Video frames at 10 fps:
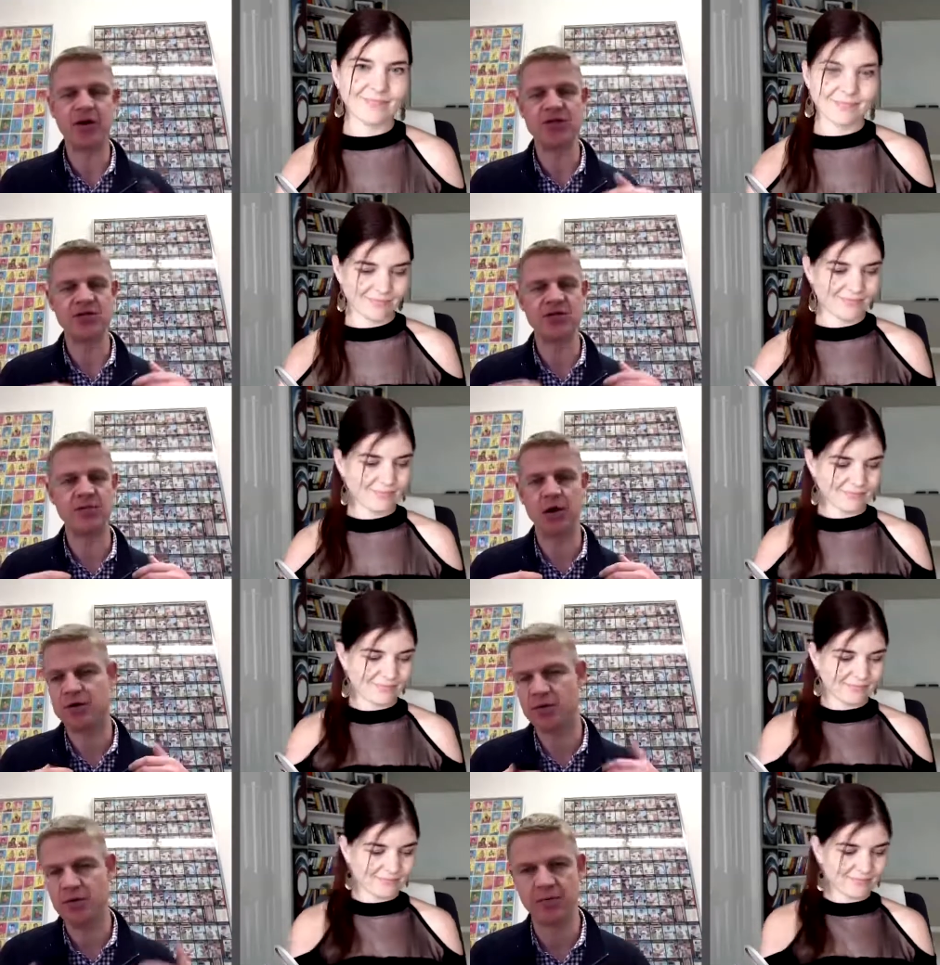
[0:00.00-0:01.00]
Speaker 1: questions
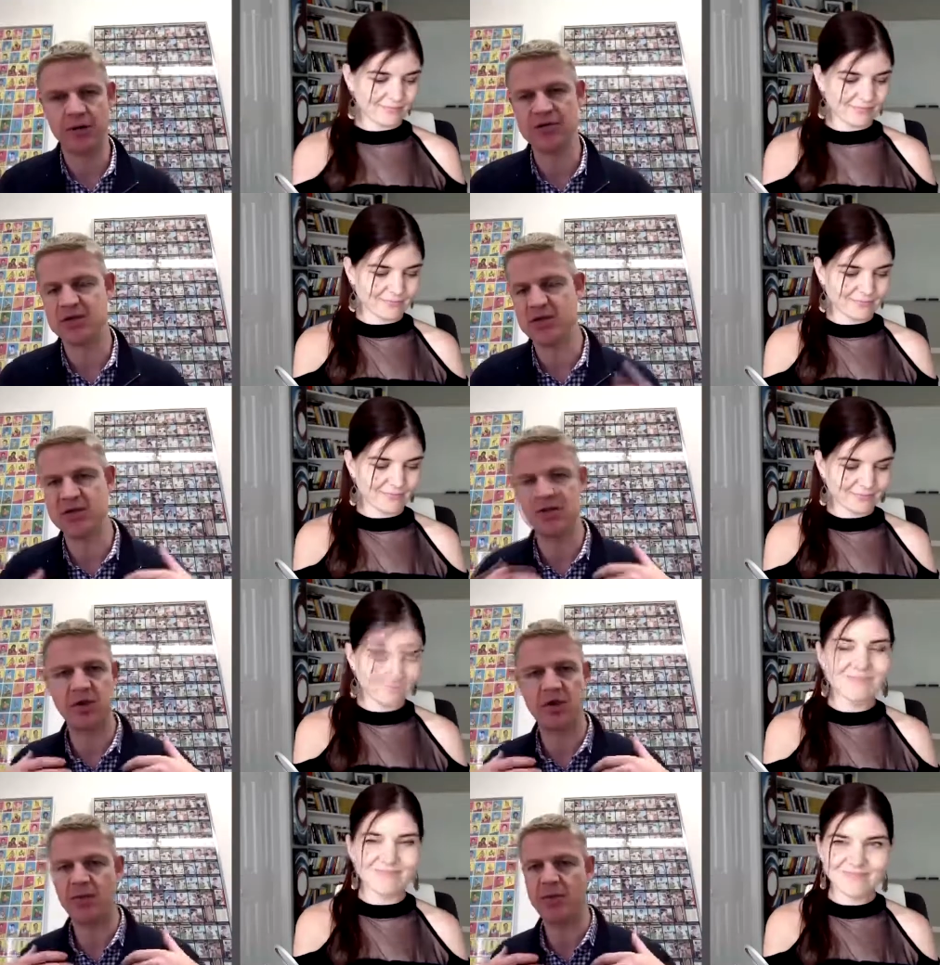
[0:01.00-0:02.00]
about your
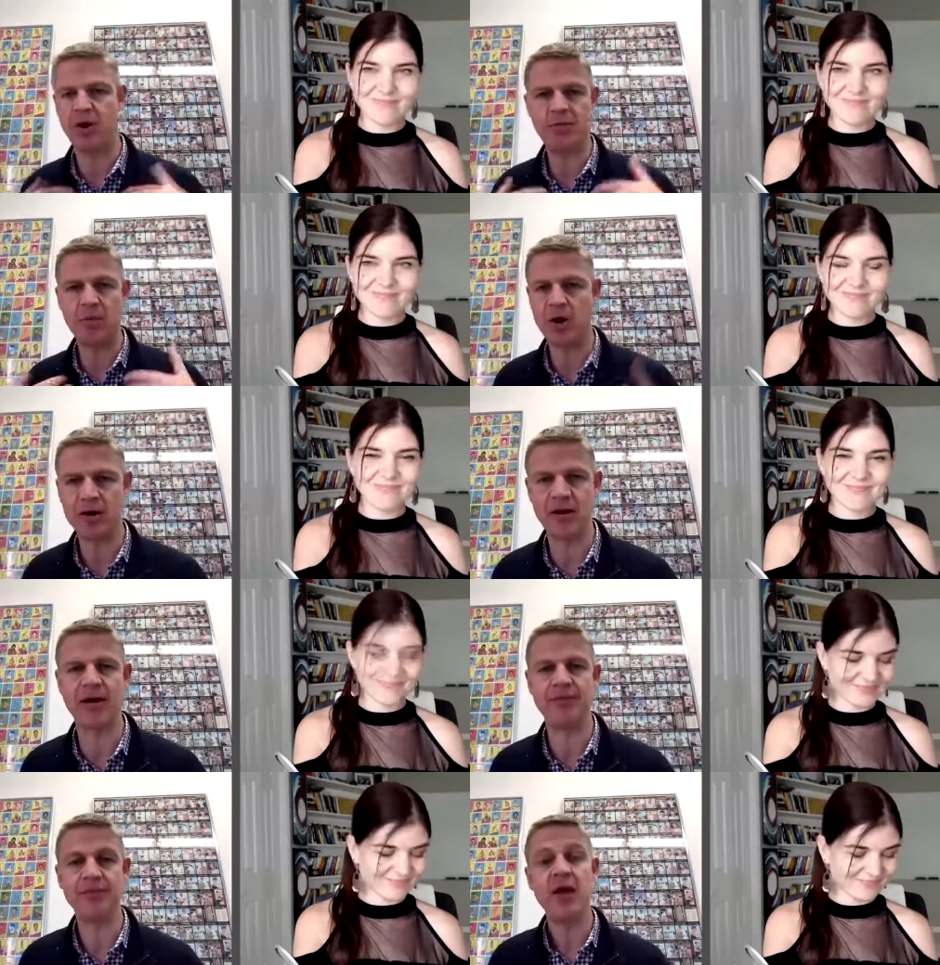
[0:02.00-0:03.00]
business mm-hmm. or about
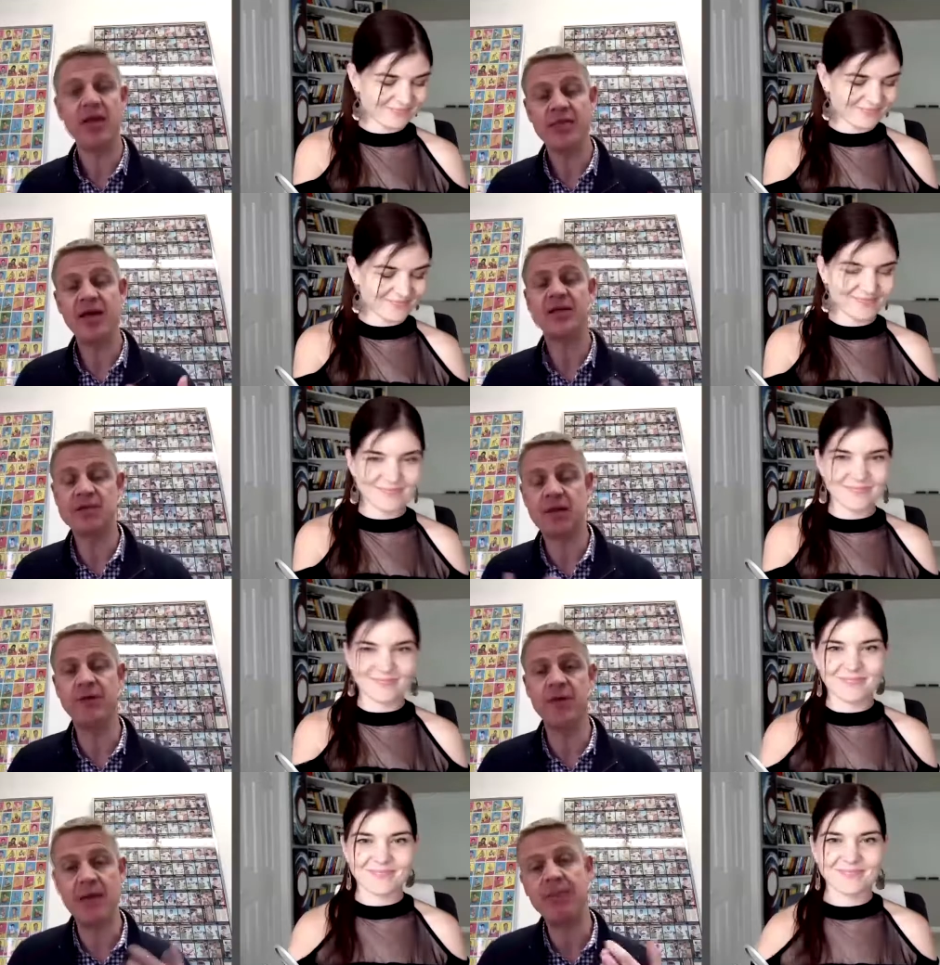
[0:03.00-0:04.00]
marketing. That's
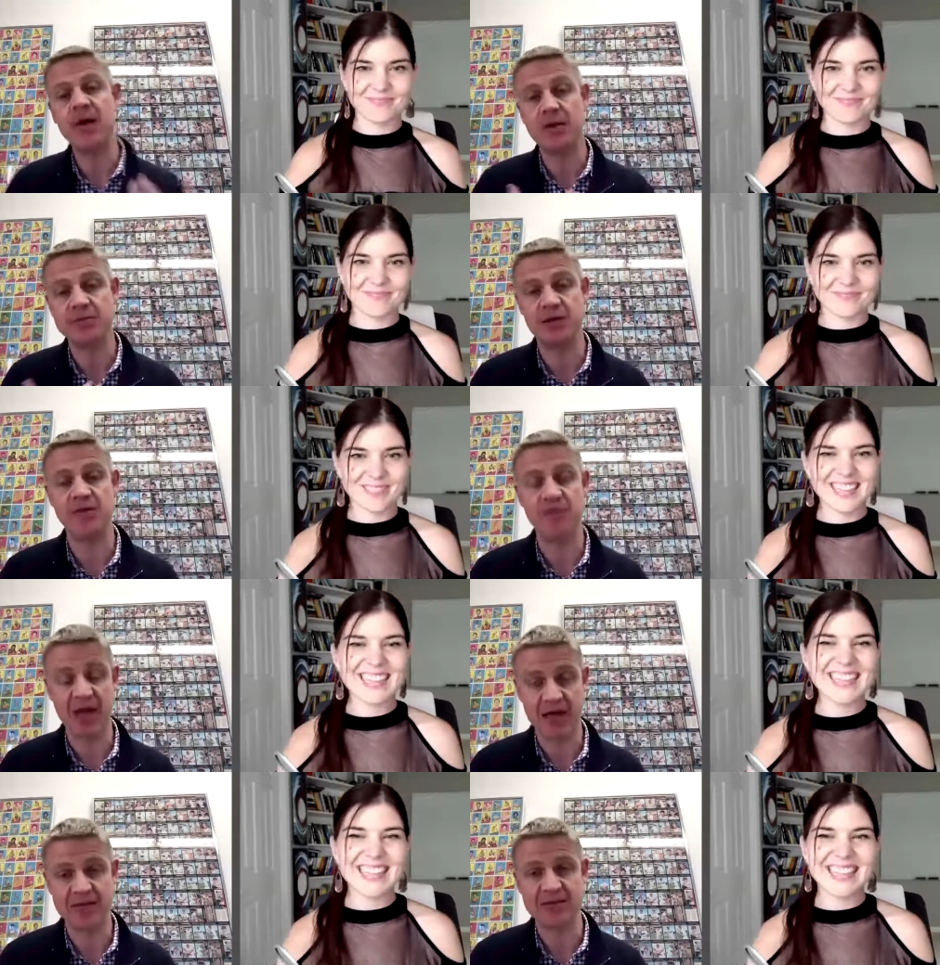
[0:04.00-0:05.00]
something that becomes an
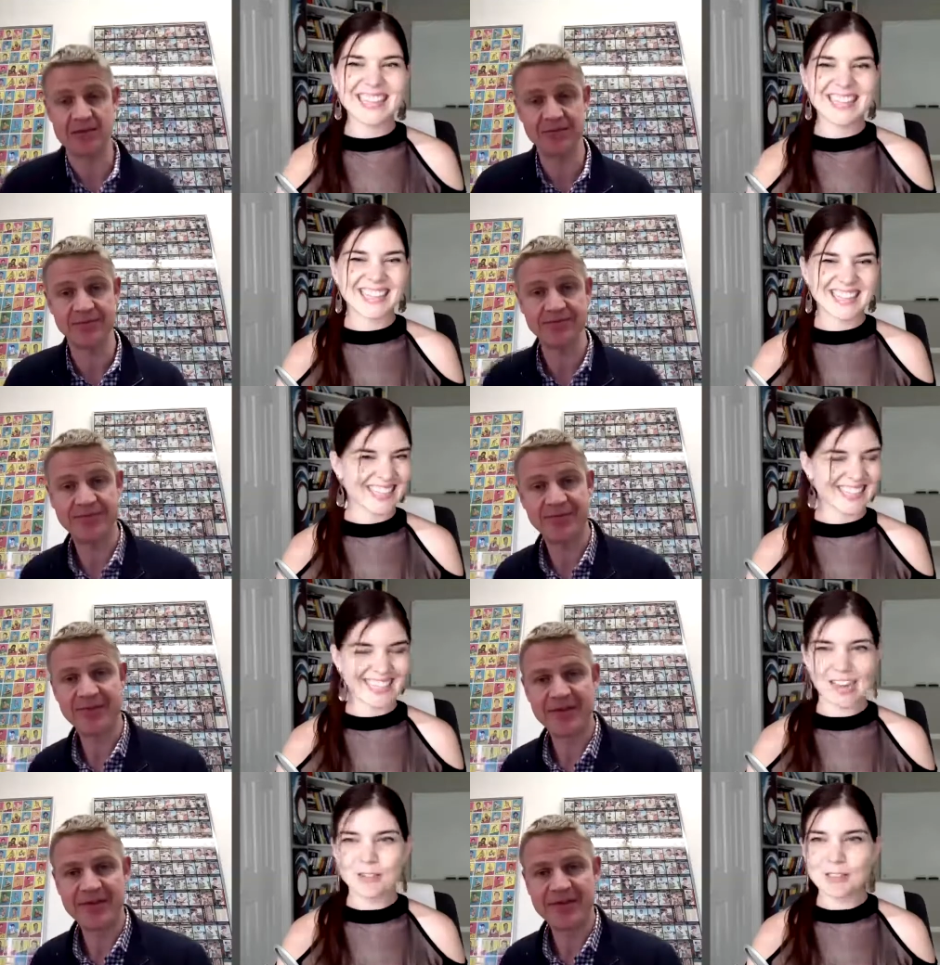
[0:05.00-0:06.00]
event,
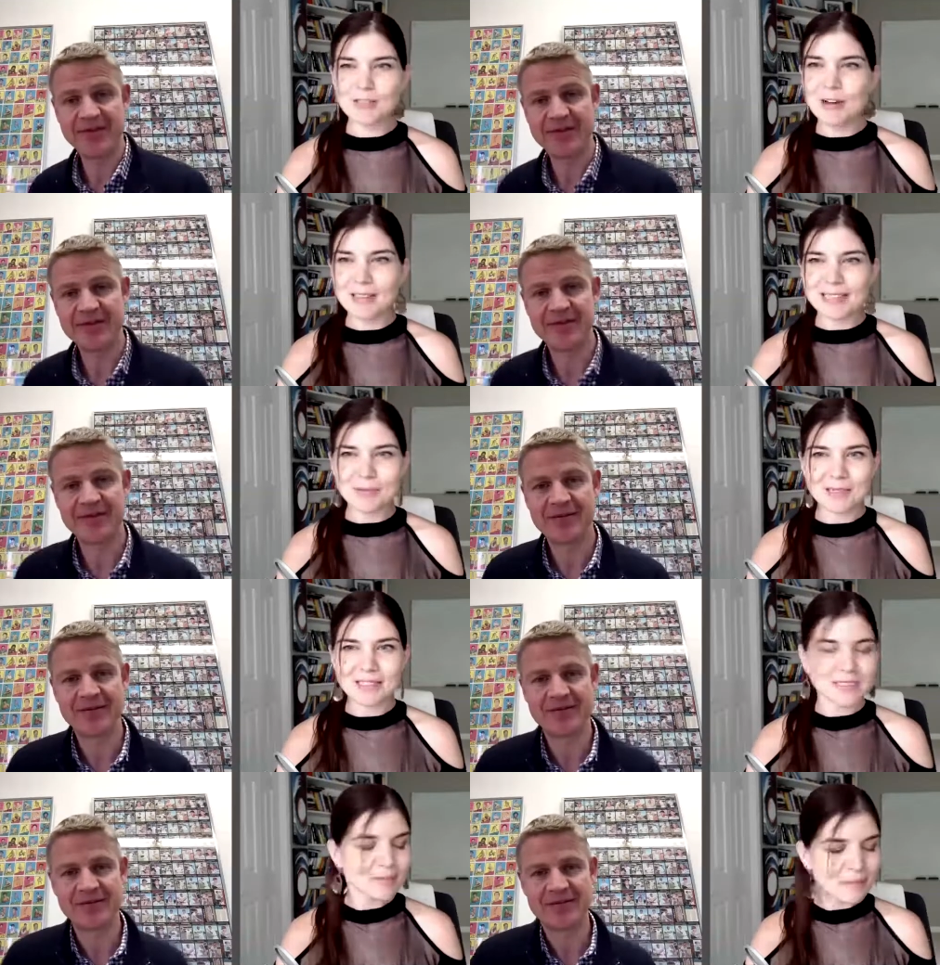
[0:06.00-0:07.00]
Speaker 2: how do you know that's what is
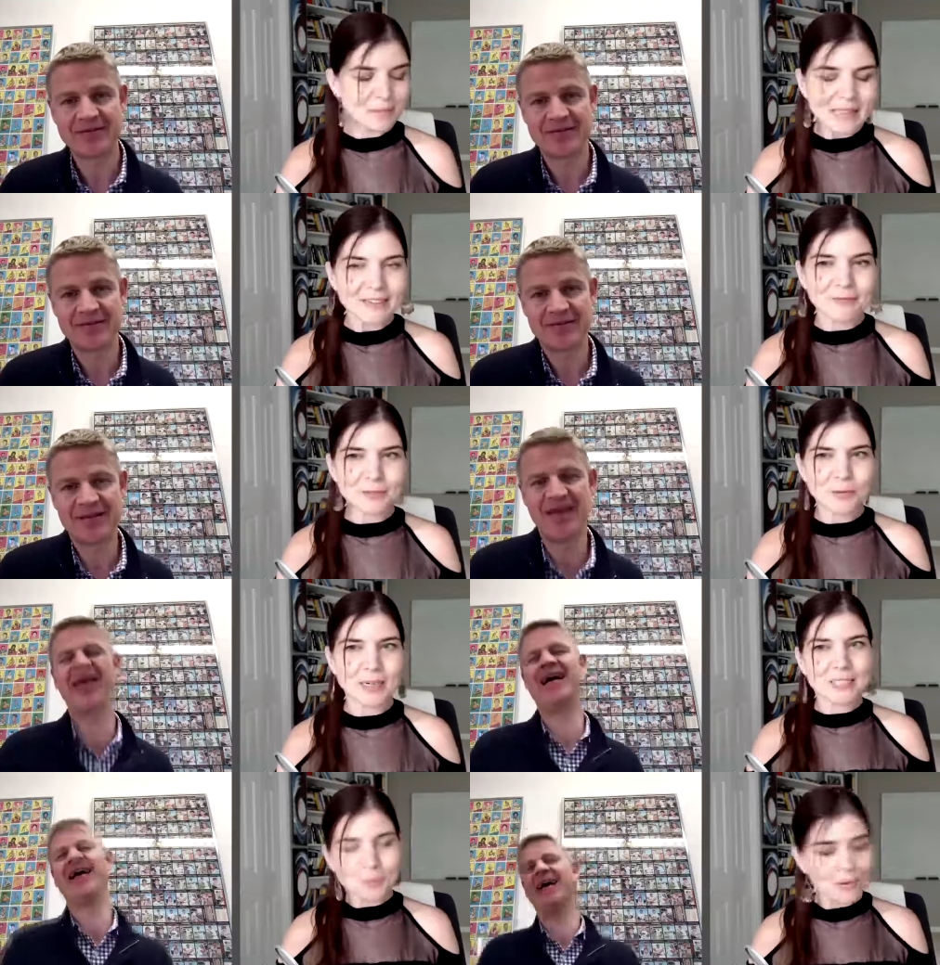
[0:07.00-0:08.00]
in my plan for
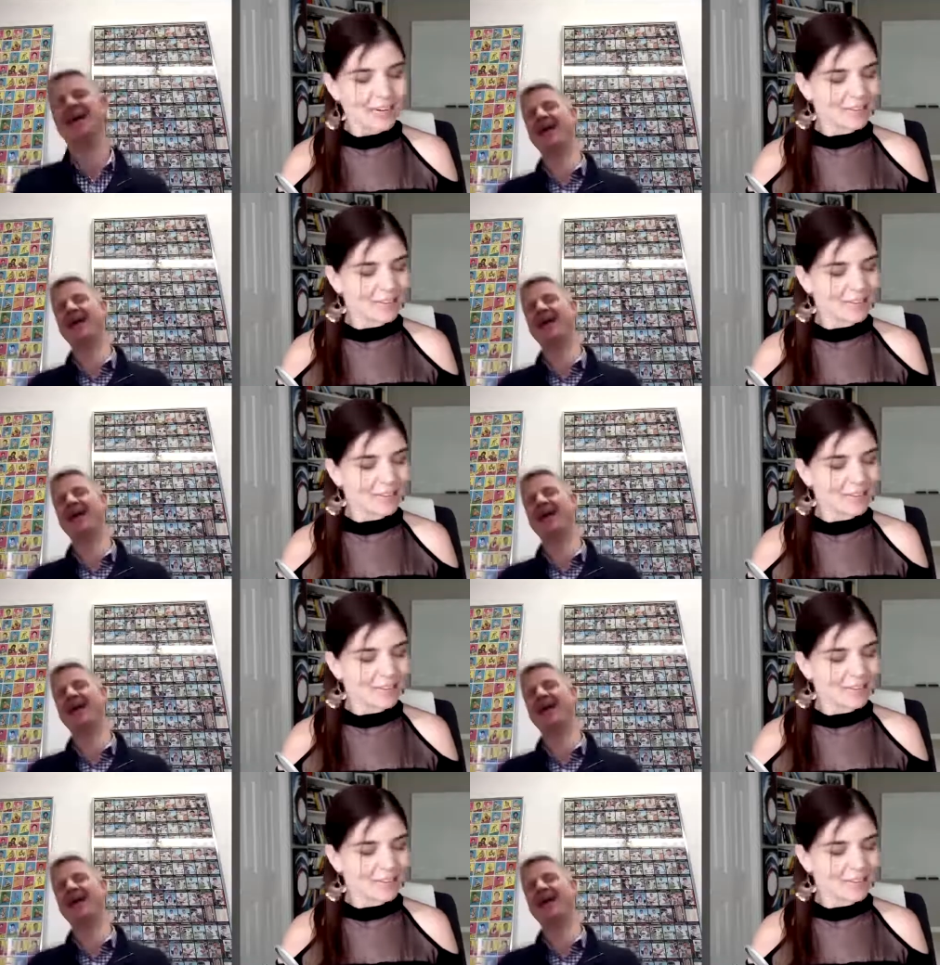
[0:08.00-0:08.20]
2020